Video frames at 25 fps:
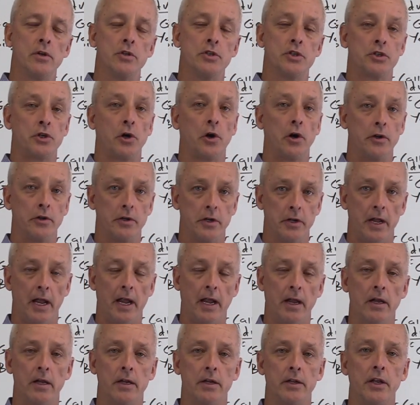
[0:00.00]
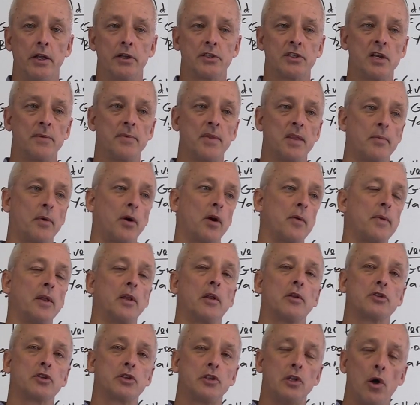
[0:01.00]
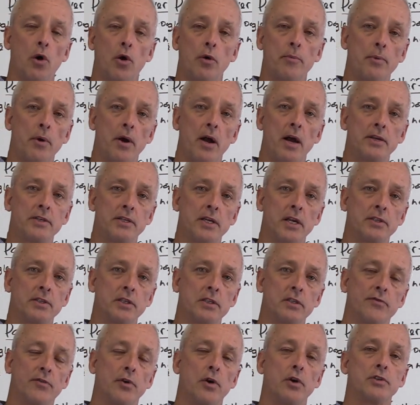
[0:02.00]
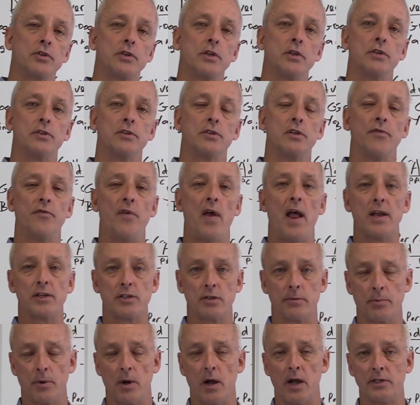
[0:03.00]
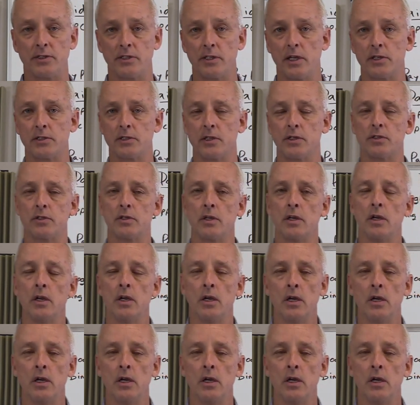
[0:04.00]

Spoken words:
starting today. Now, some of them are going to be a little slower processes versus the faster processes.